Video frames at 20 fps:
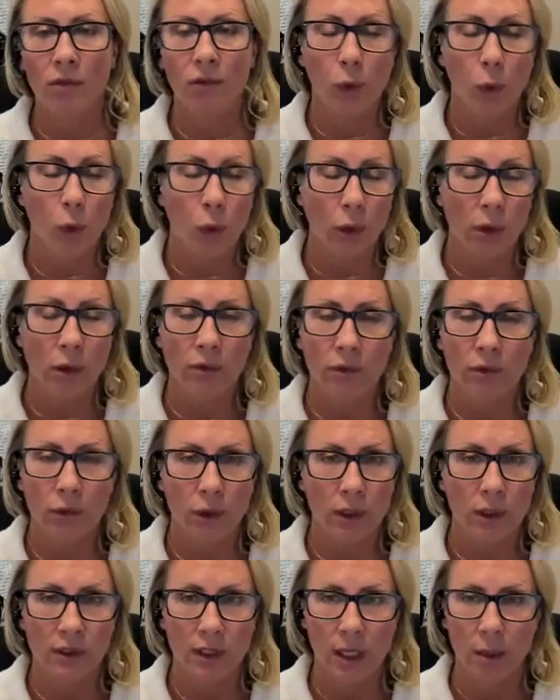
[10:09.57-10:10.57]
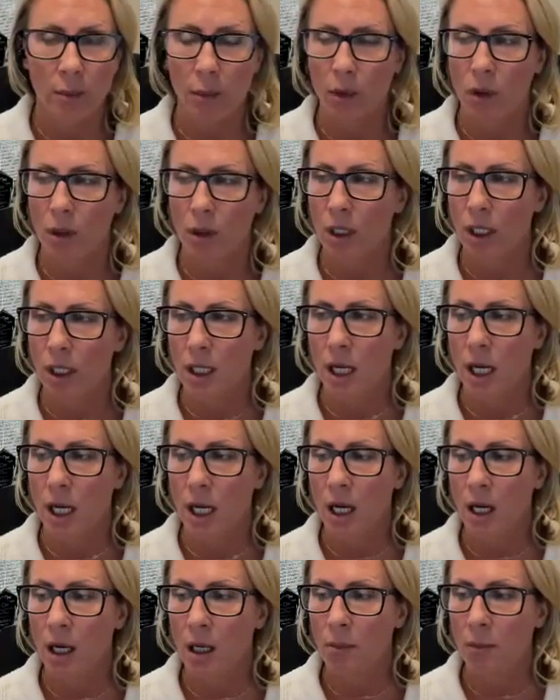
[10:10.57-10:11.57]
Florida, for example,
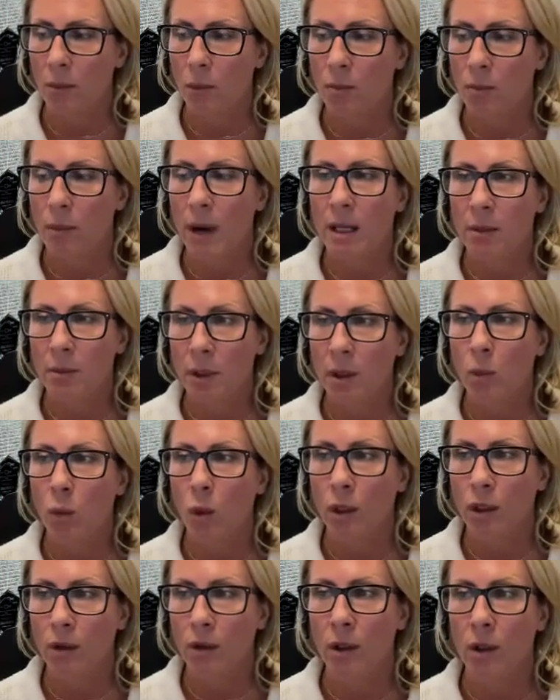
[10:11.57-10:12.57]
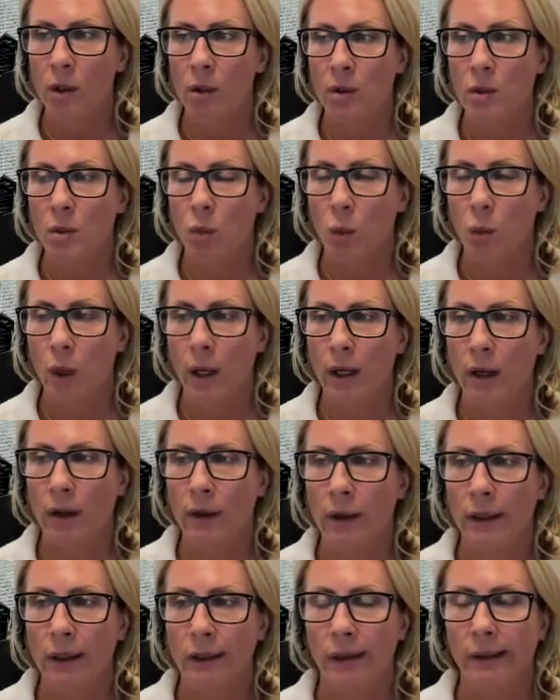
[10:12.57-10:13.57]
might be one of those
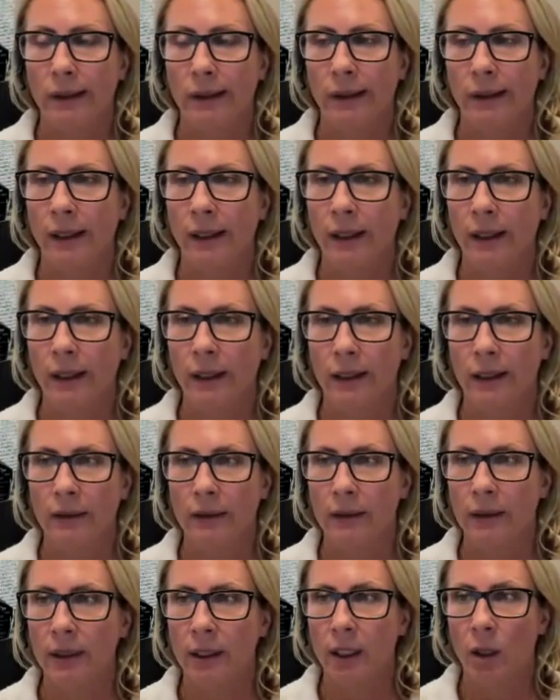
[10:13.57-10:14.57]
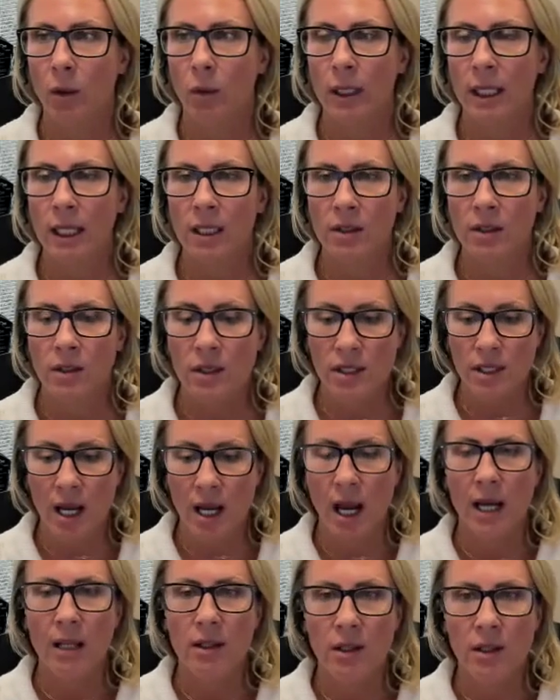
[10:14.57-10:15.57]
where,
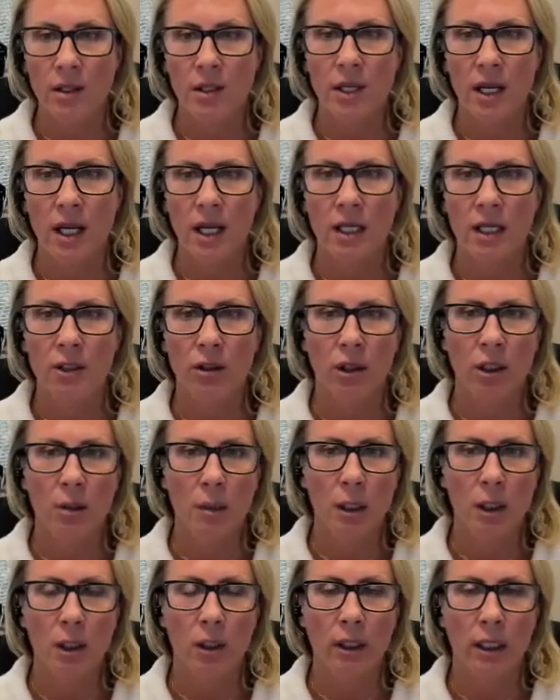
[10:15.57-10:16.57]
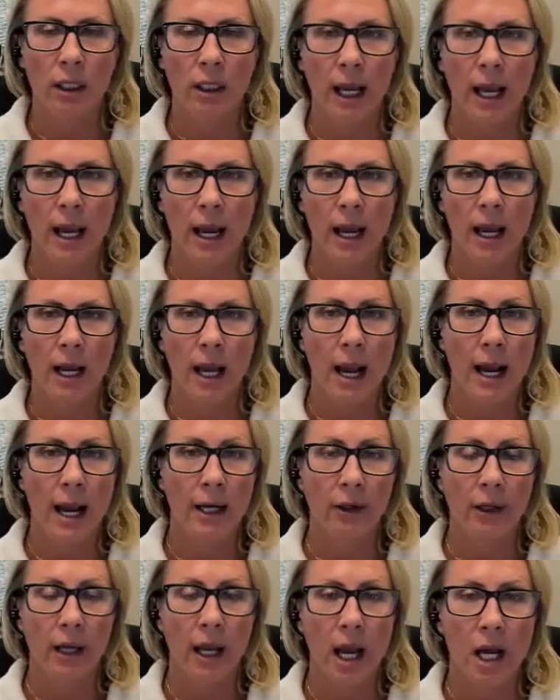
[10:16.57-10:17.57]
inside the state, you're going to be looking at
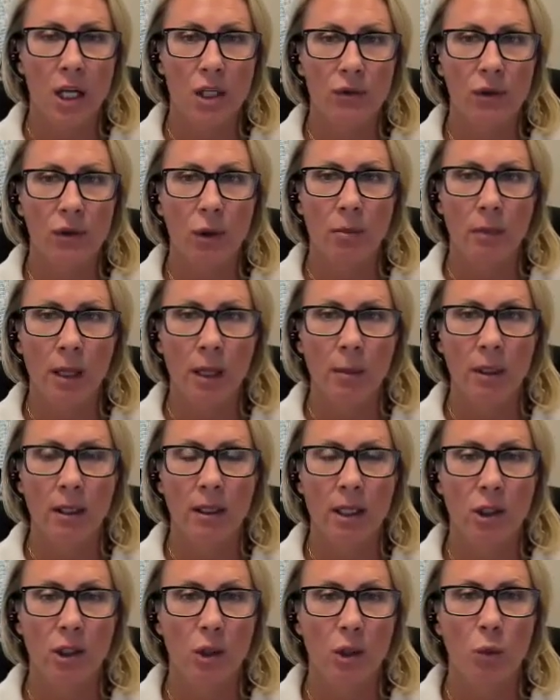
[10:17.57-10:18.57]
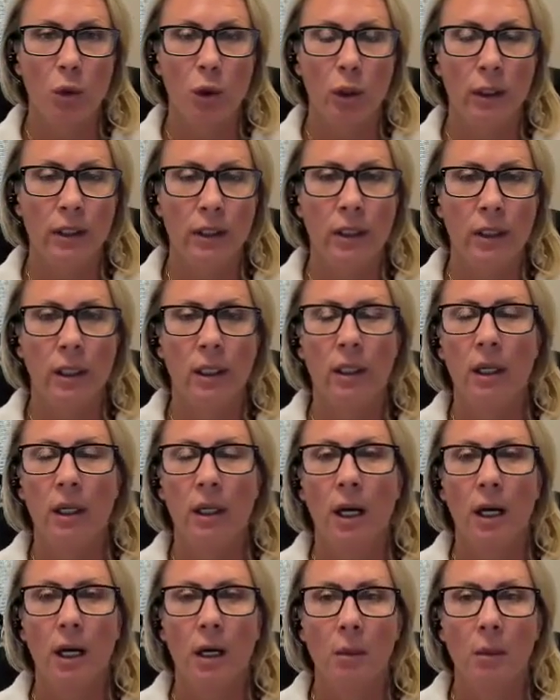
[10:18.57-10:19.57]
higher cash flow maybe than you would
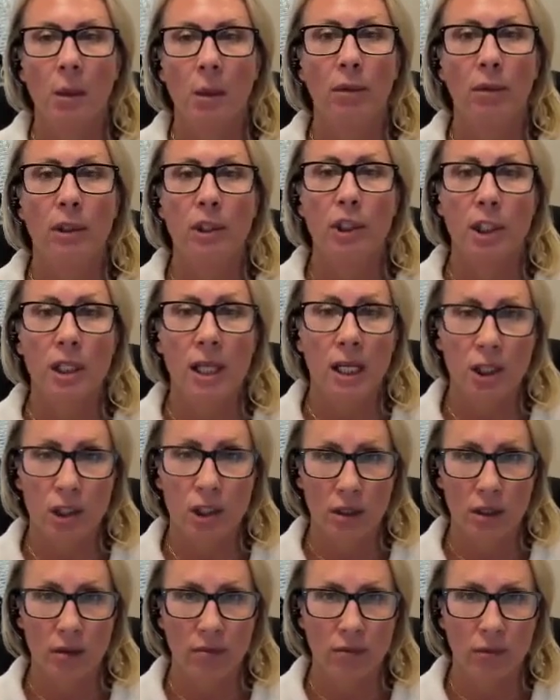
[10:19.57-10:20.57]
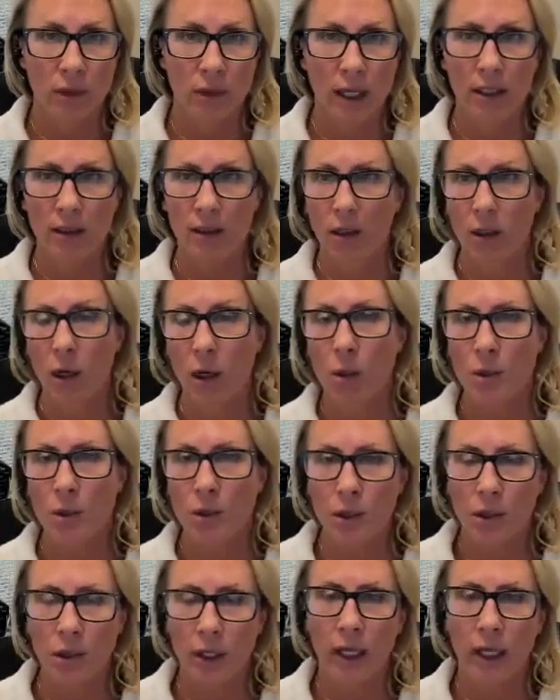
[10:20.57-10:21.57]
appreciation, right? The
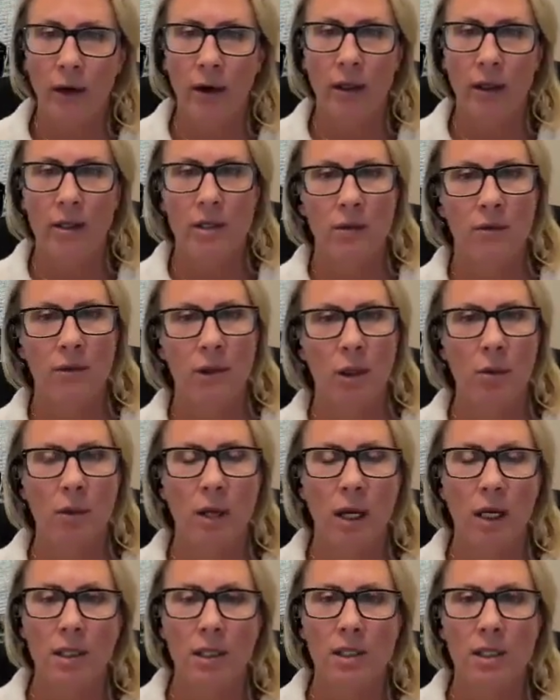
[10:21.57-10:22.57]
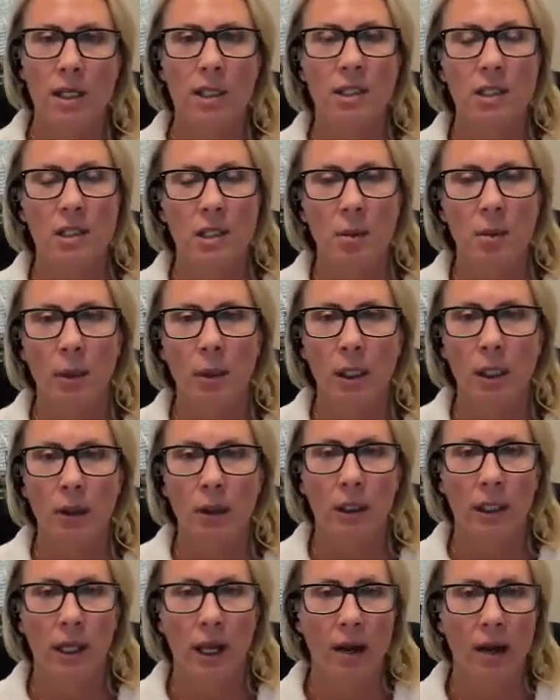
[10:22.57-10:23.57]
coastal areas of the United States typically
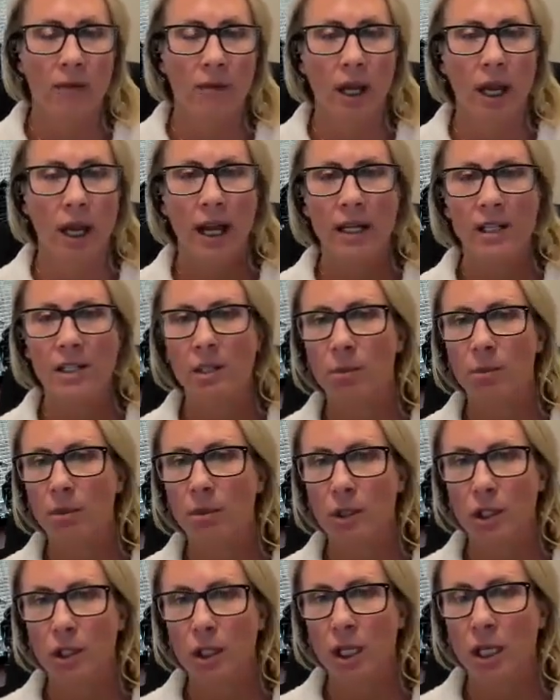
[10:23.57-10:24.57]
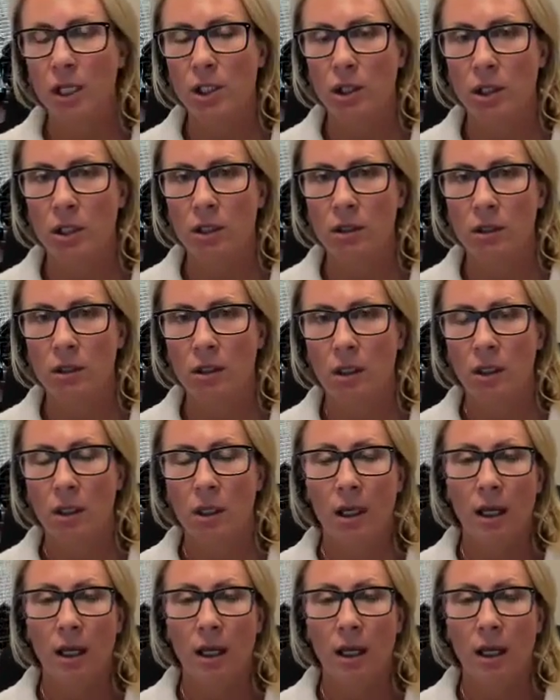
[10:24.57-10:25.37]
are going to have the highest appreciation.